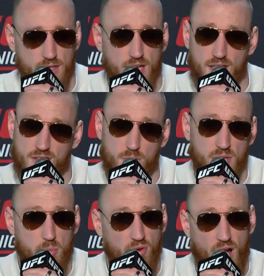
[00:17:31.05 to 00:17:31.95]
Kid's going to be
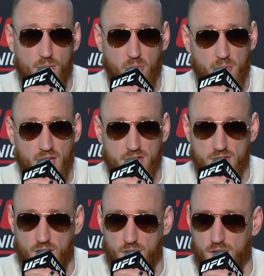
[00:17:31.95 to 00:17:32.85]
a problem, man.
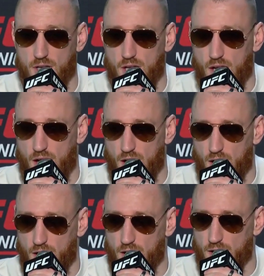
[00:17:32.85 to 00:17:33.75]
So
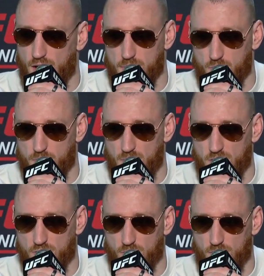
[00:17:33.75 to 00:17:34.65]
I'm going to make
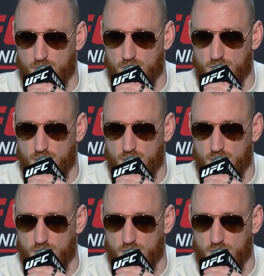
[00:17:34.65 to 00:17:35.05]
sure